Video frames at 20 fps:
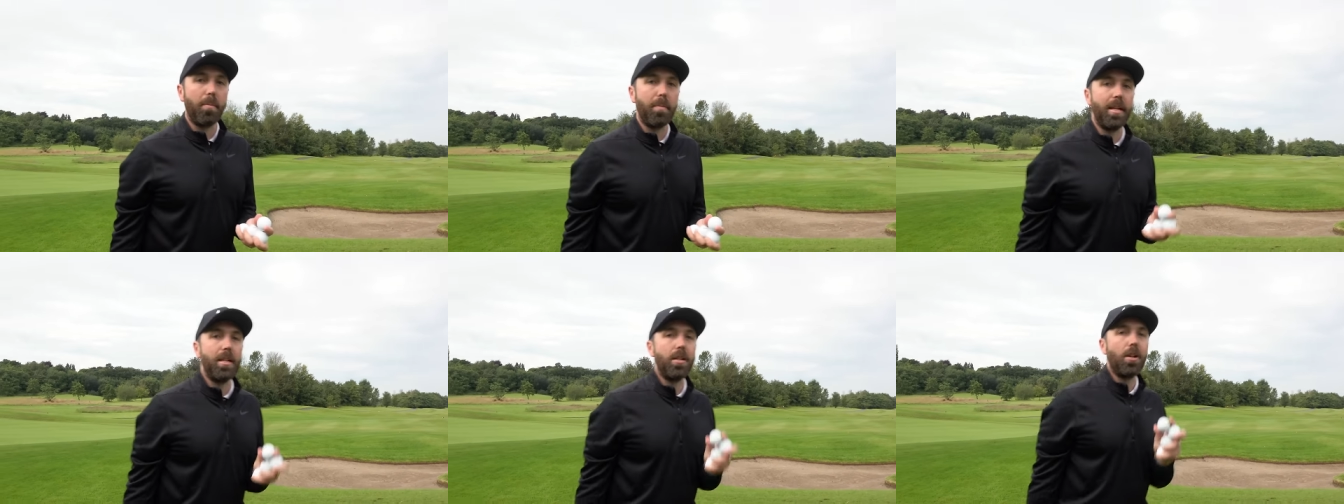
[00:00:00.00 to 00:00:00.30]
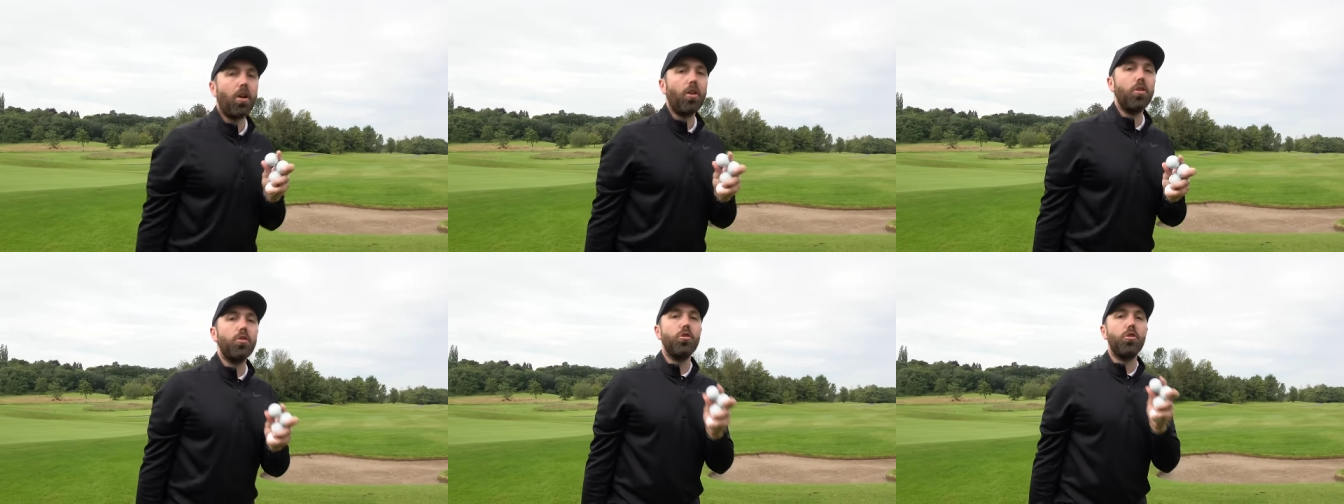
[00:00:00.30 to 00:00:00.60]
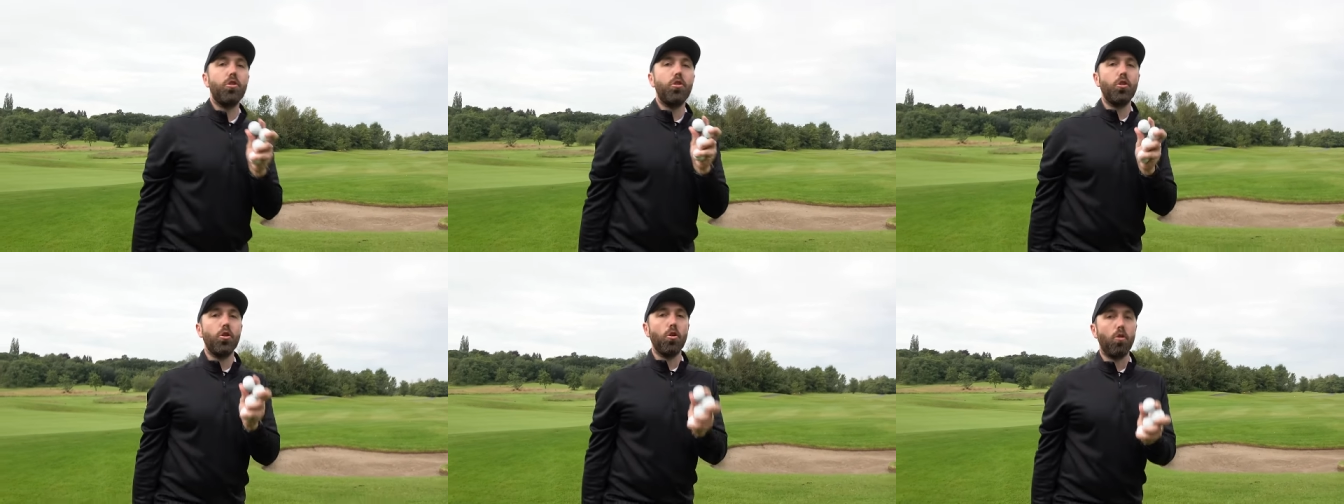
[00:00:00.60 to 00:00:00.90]
can be not as
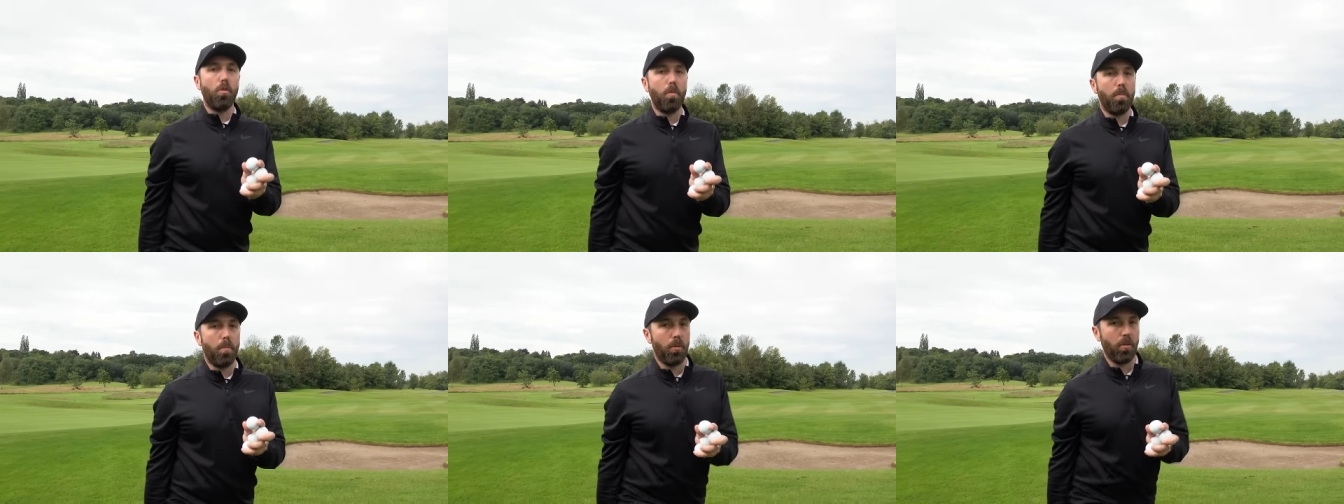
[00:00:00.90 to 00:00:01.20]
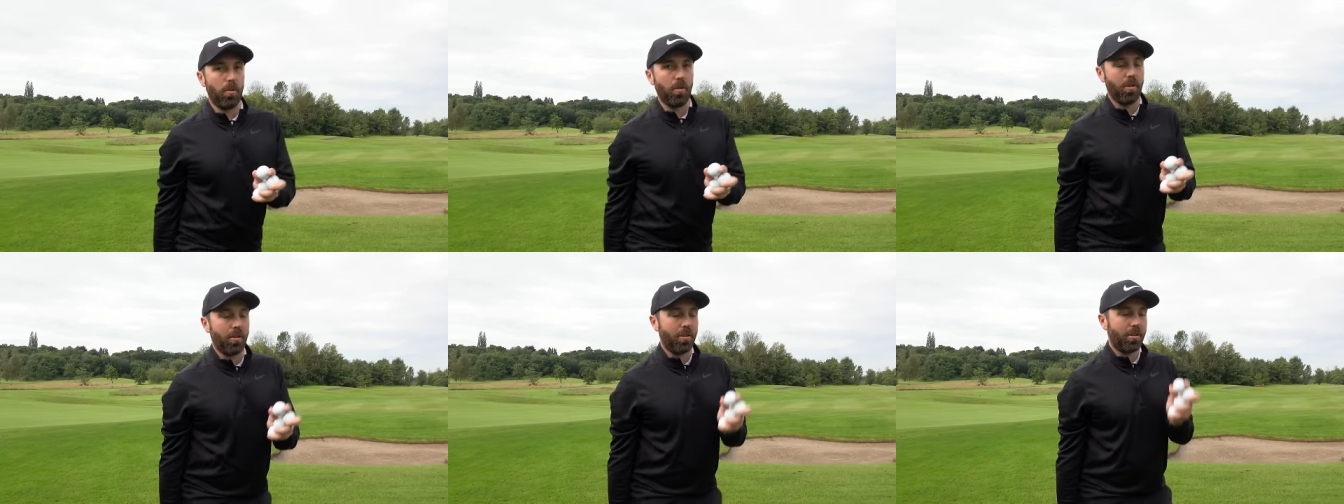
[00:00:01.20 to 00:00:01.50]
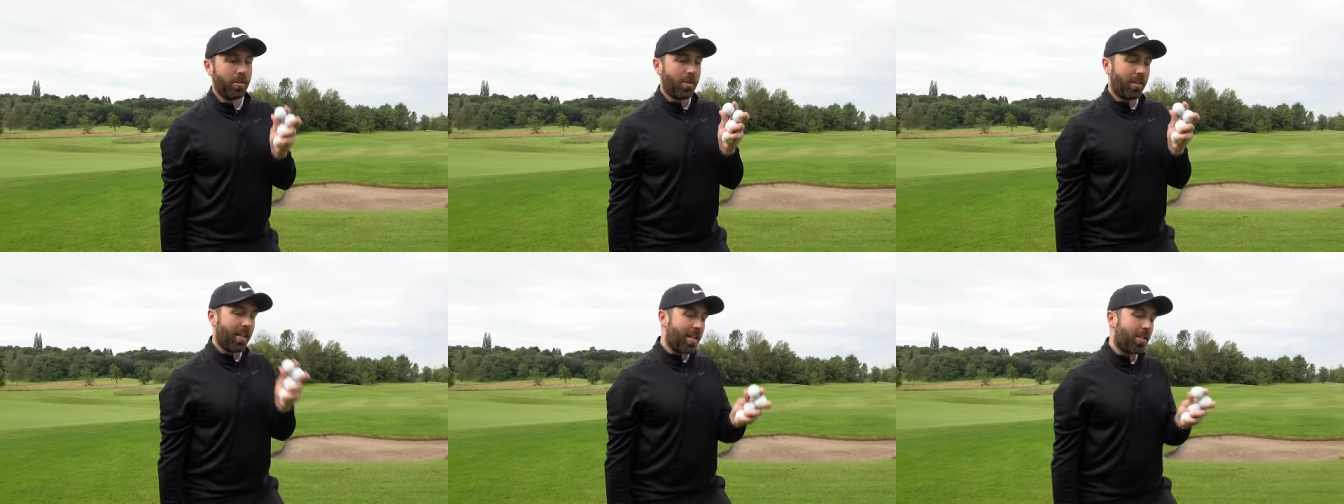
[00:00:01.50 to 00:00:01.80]
durable.
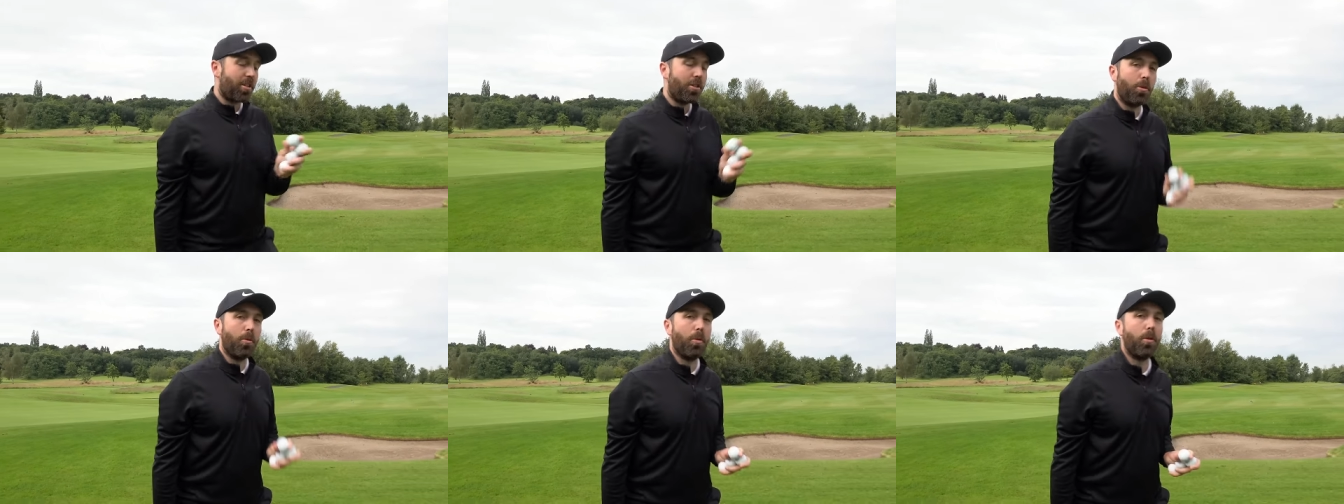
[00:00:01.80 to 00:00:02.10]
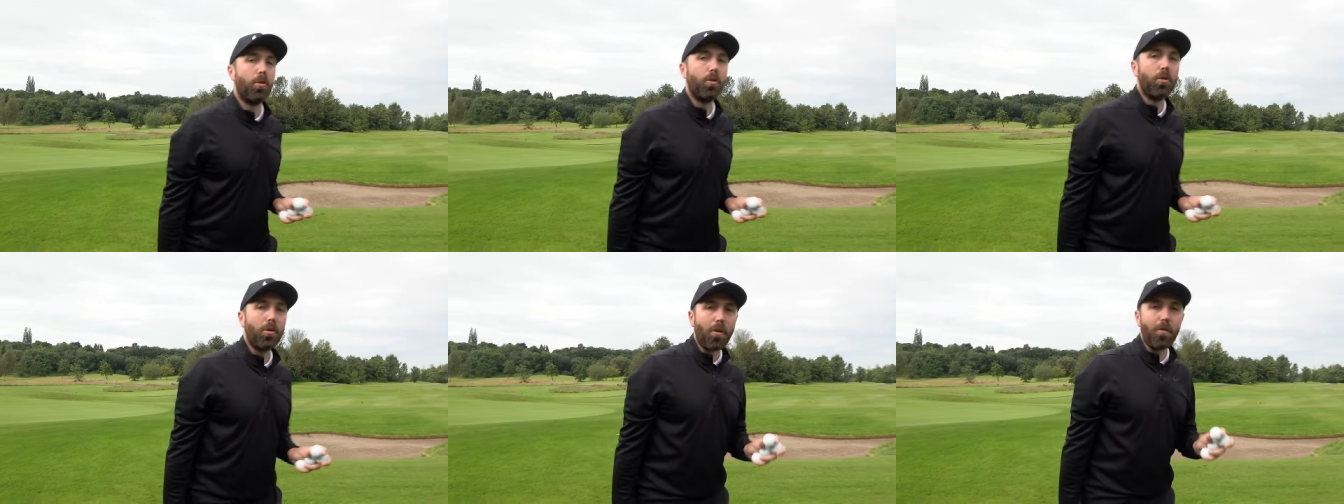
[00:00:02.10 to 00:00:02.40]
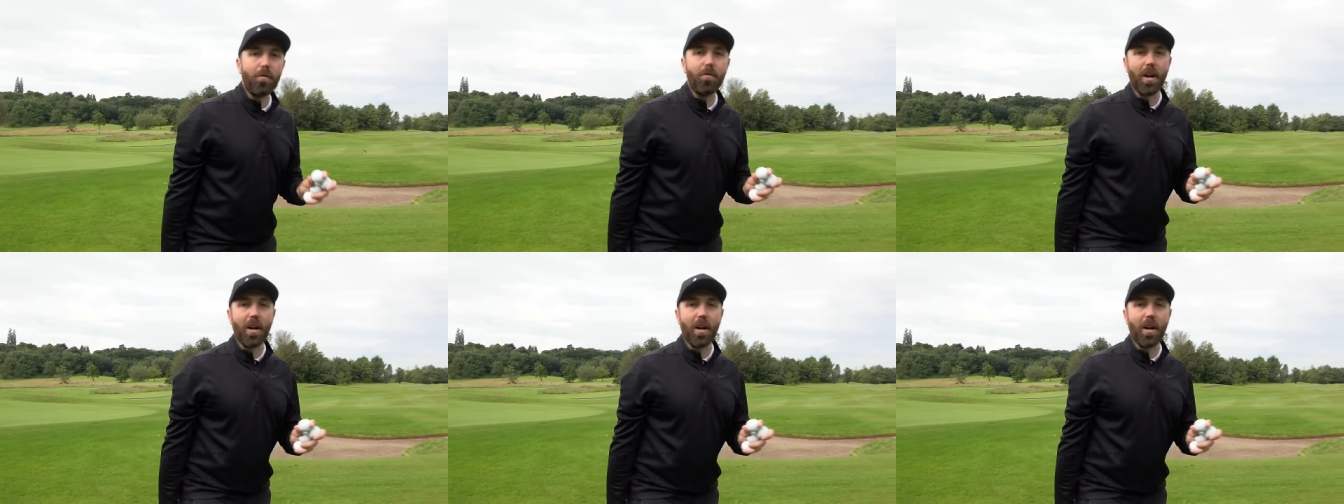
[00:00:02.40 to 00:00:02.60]
So let's do a good old